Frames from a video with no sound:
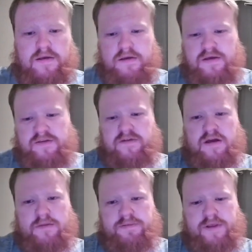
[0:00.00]
is
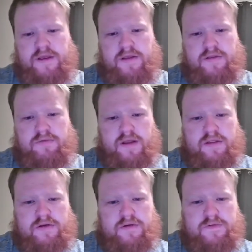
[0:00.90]
not playing the right
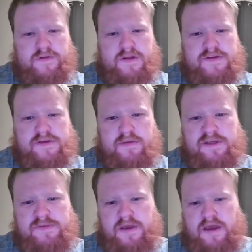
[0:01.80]
London defense. That
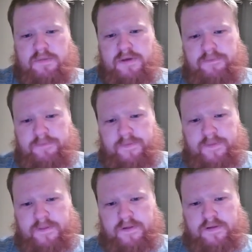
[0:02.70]
makes me happy.
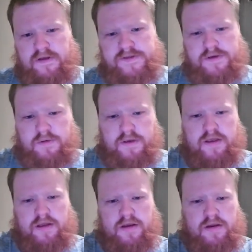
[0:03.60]
Let's go
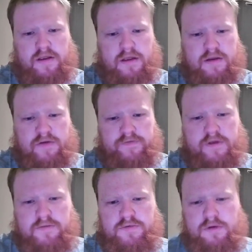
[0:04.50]
ahead and
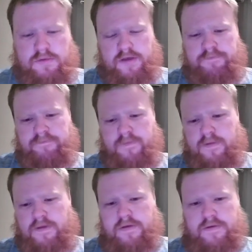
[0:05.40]
develop normally.
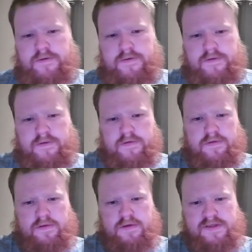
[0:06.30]

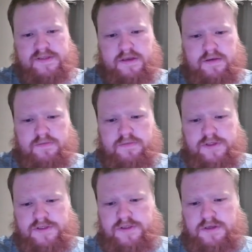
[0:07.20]
Yes, I am
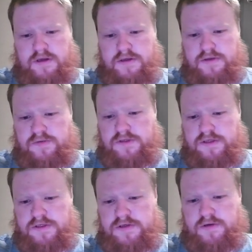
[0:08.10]
just doing
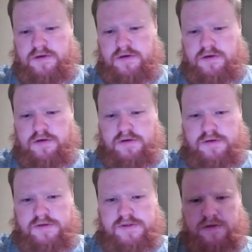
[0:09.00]
touchscreen here
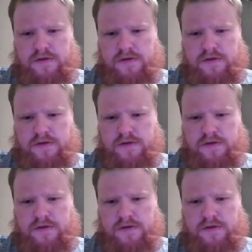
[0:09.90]
because.